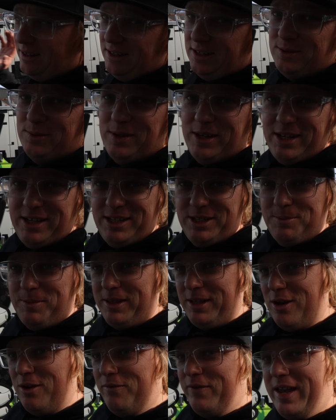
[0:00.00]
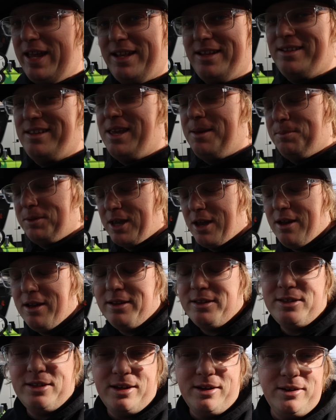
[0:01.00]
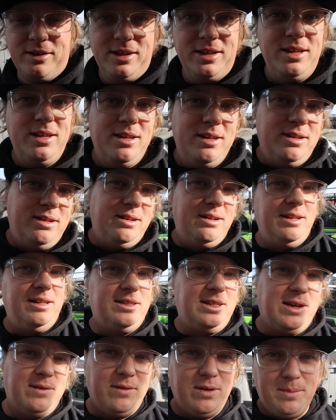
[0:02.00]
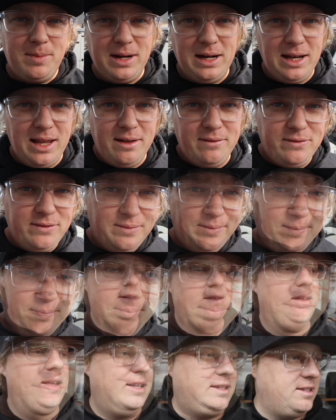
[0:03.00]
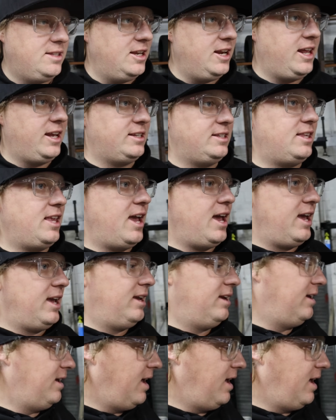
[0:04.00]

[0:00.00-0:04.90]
it is what it is, but the whole van keeps going, so let's give it a bit of love. Right, it's the next day.